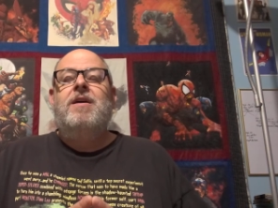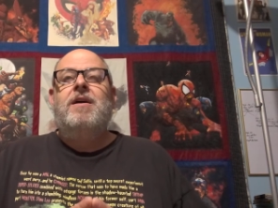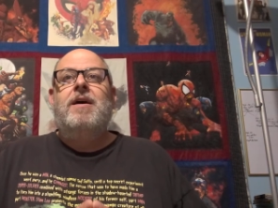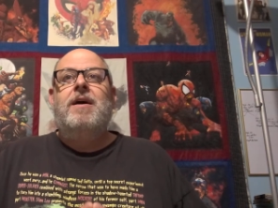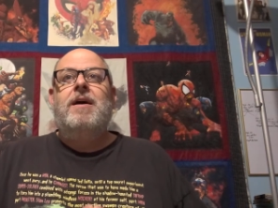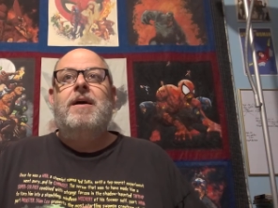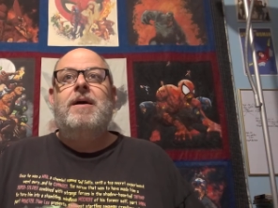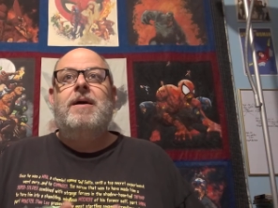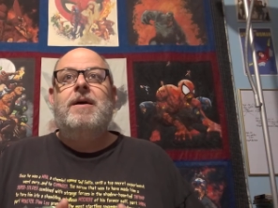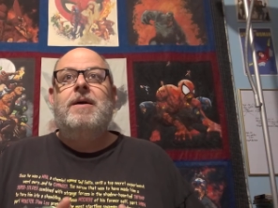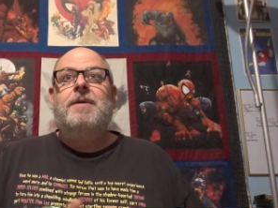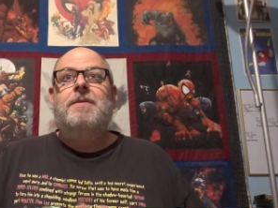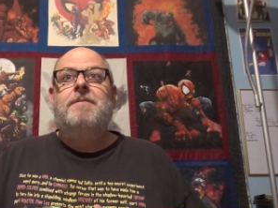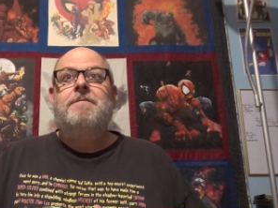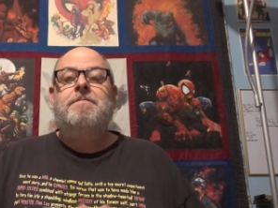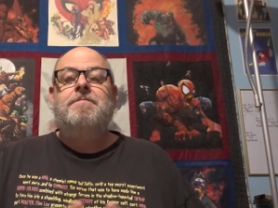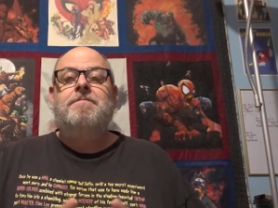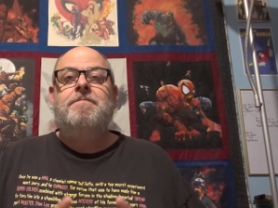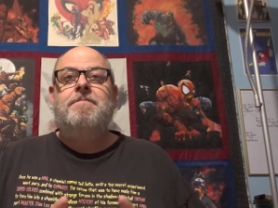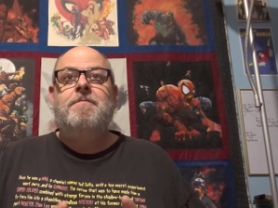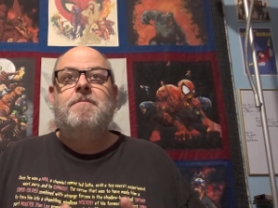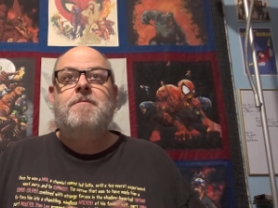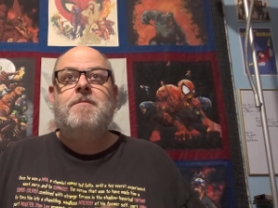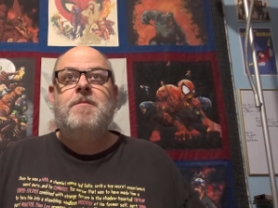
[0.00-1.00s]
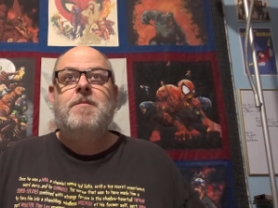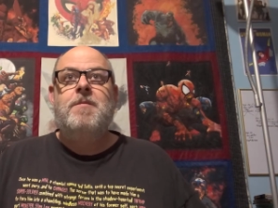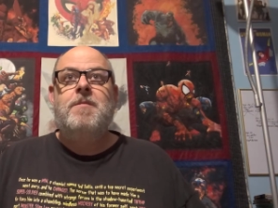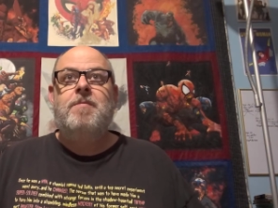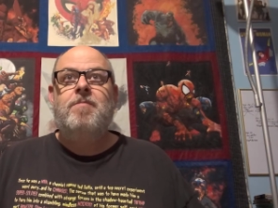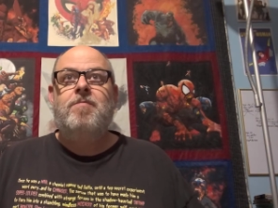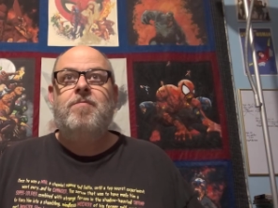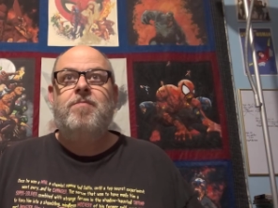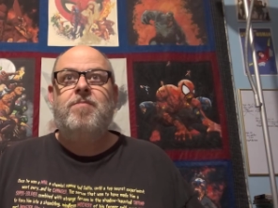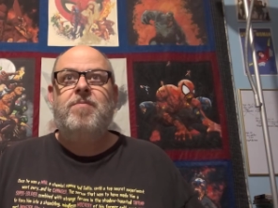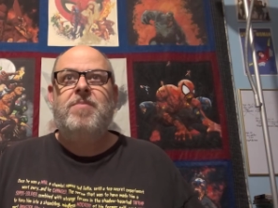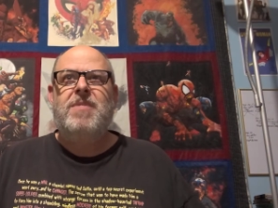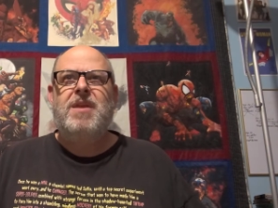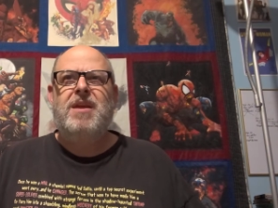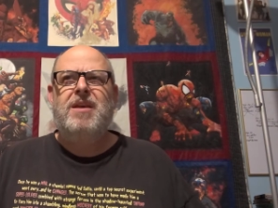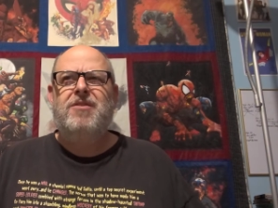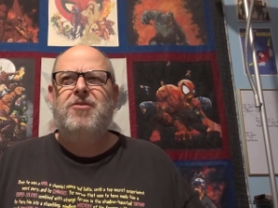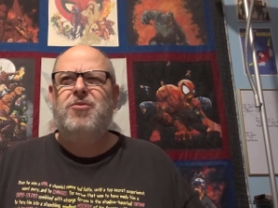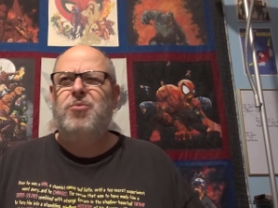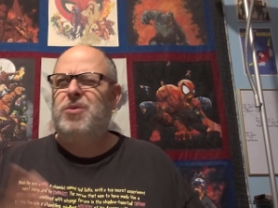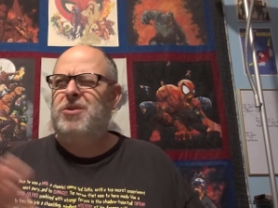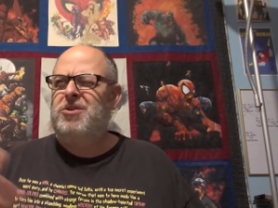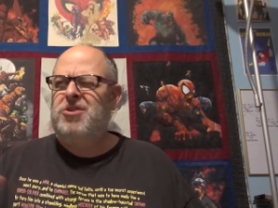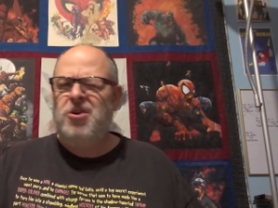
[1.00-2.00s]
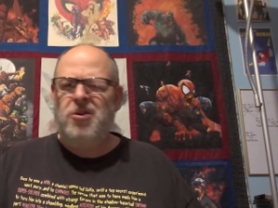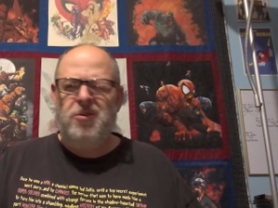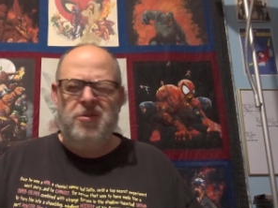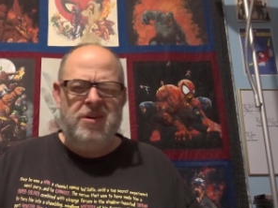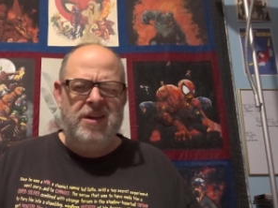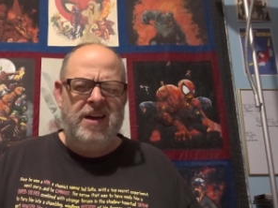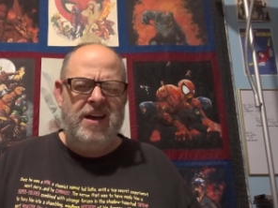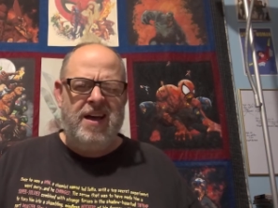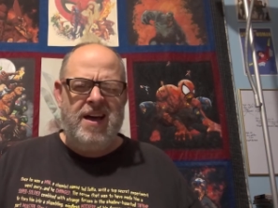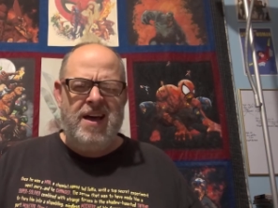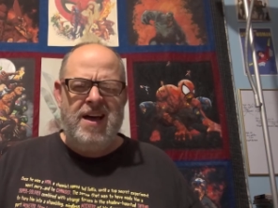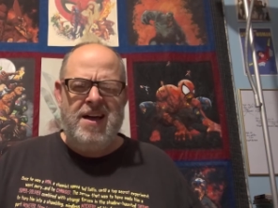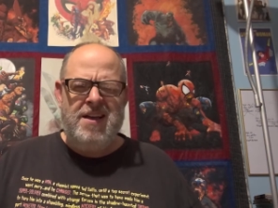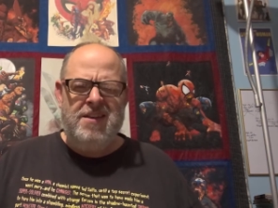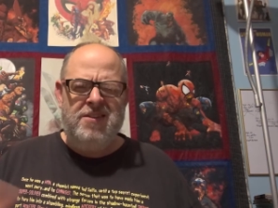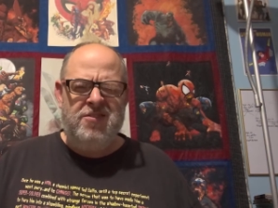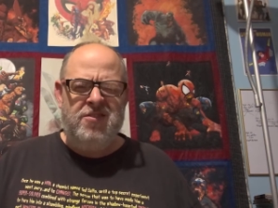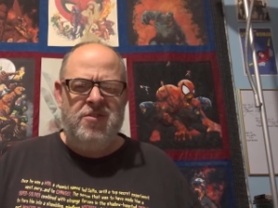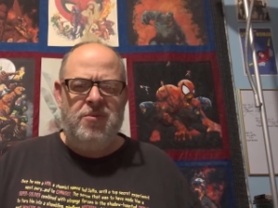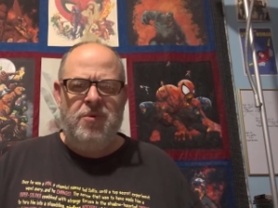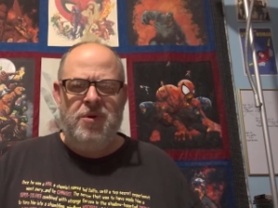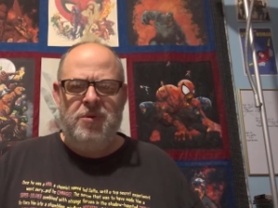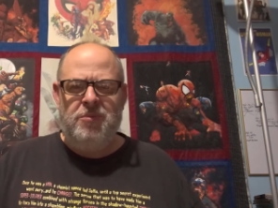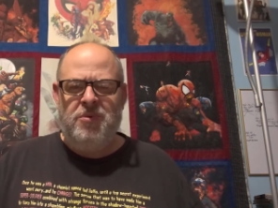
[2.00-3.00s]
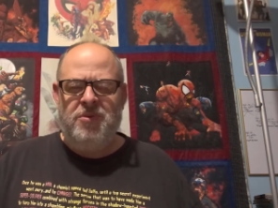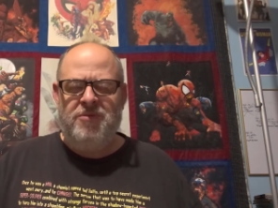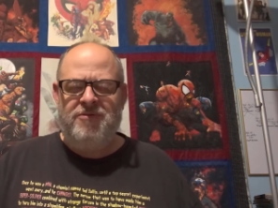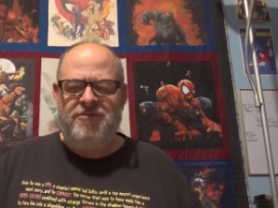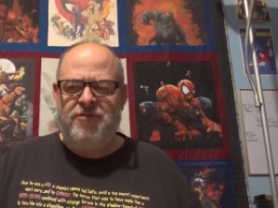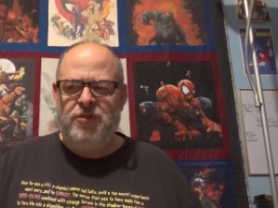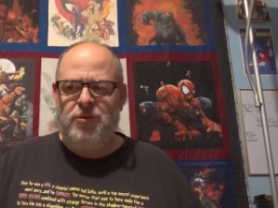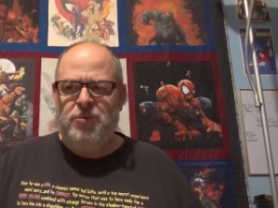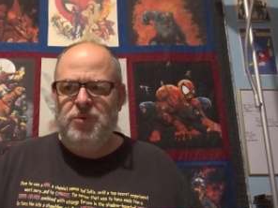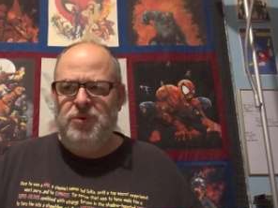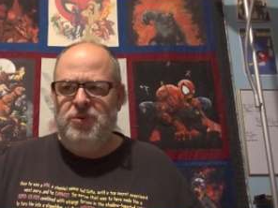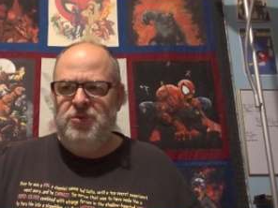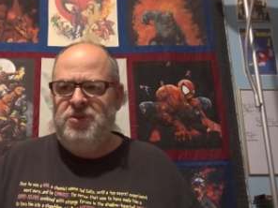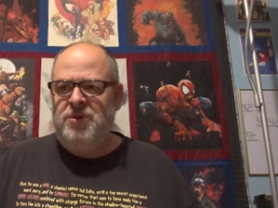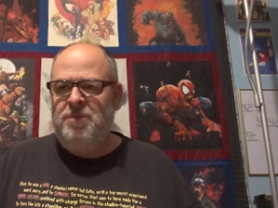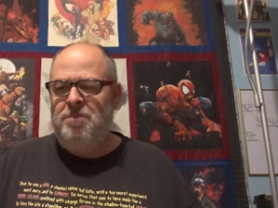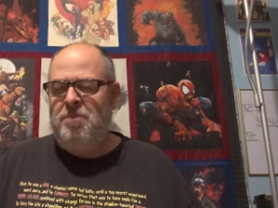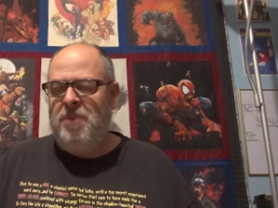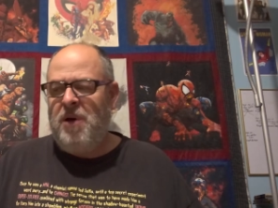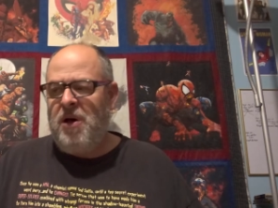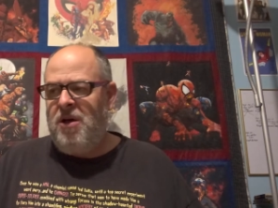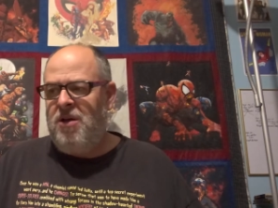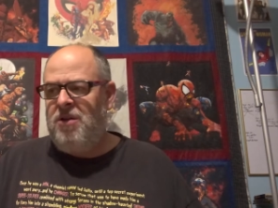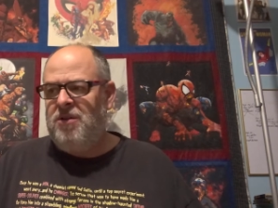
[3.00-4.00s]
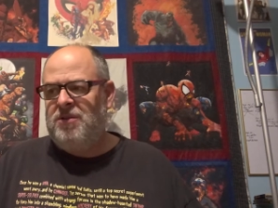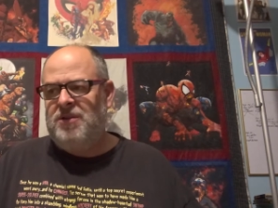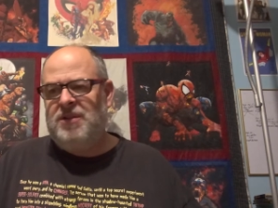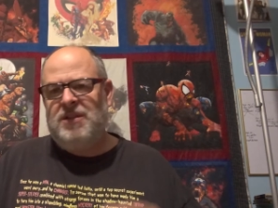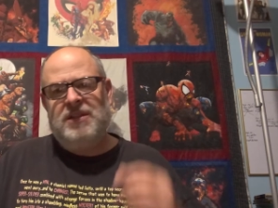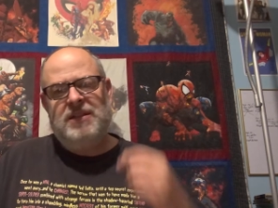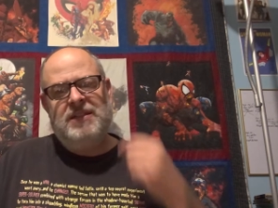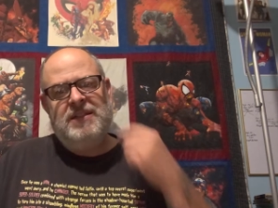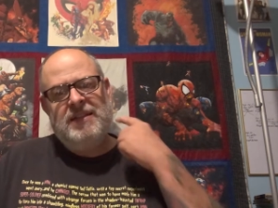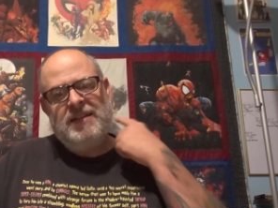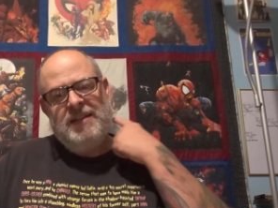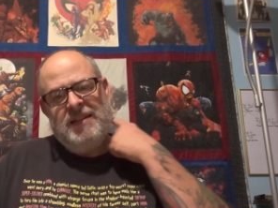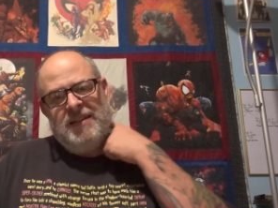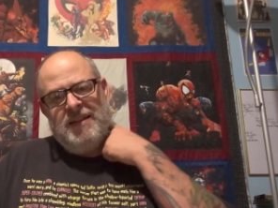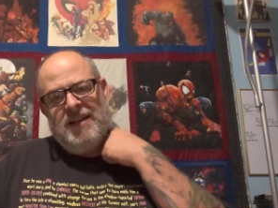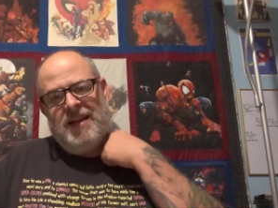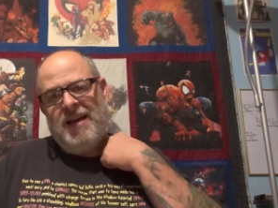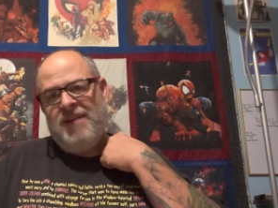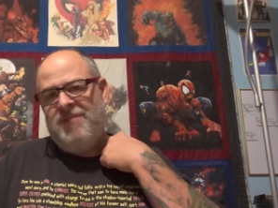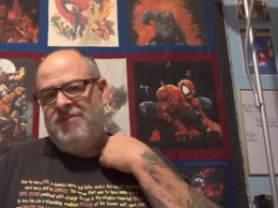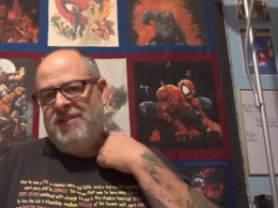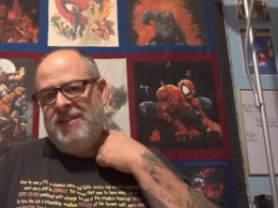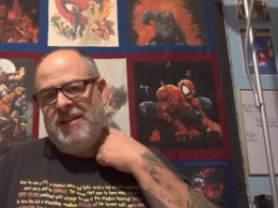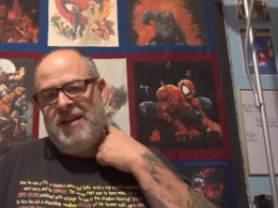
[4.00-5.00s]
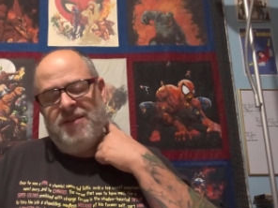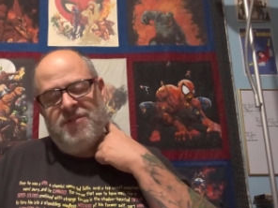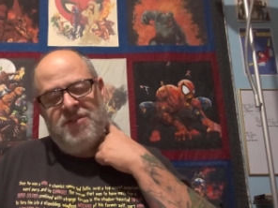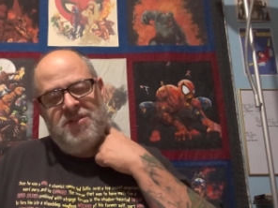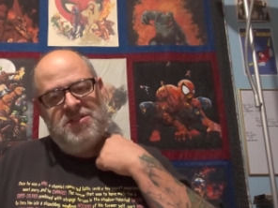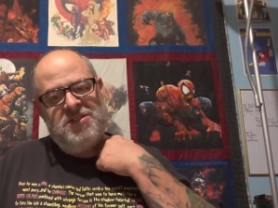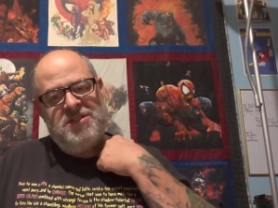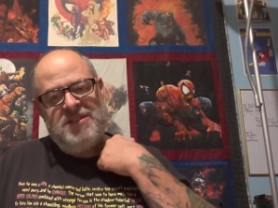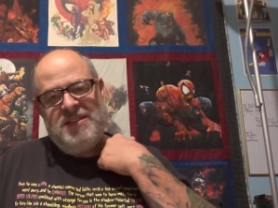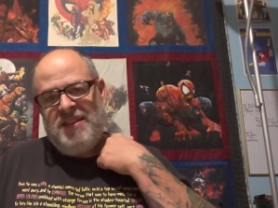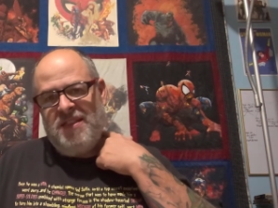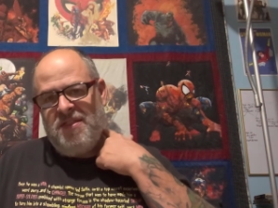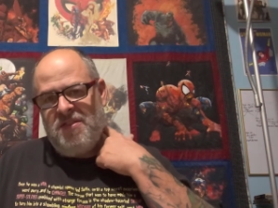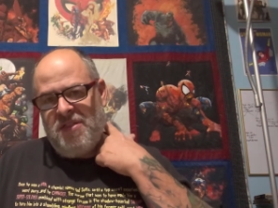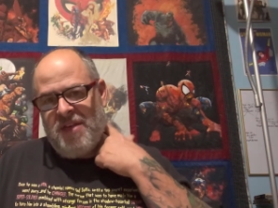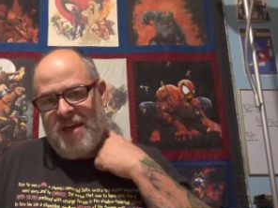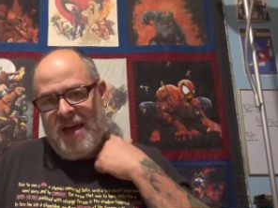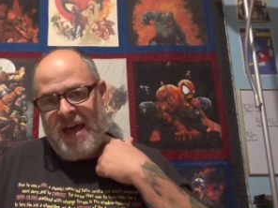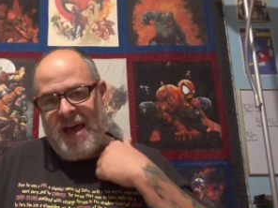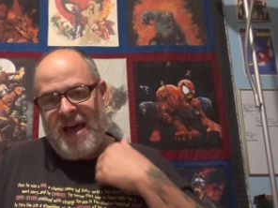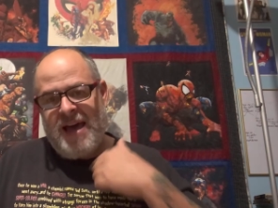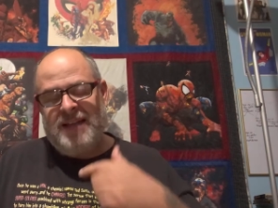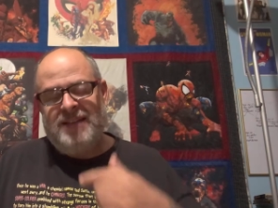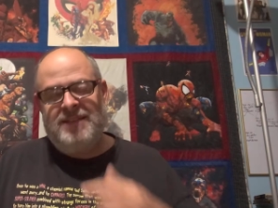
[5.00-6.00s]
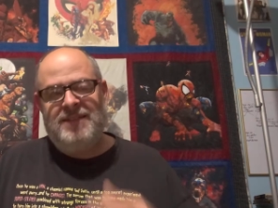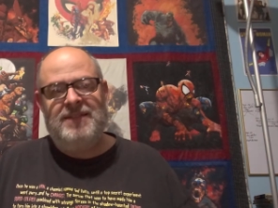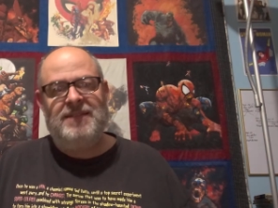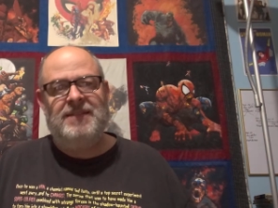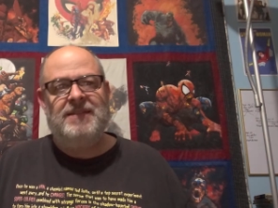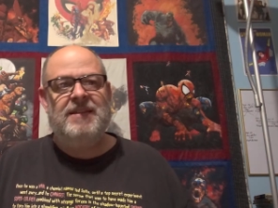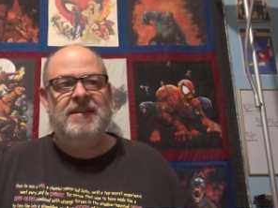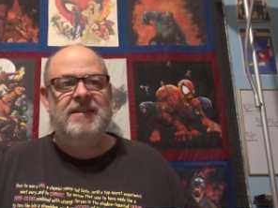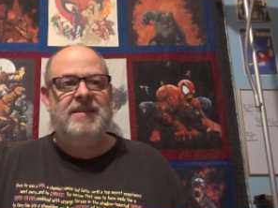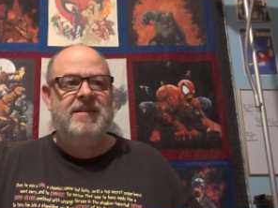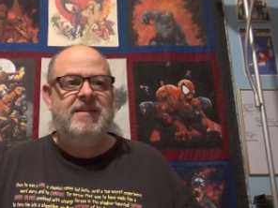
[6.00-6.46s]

um it's a return to oz the one with Fairuza Balk i've never seen that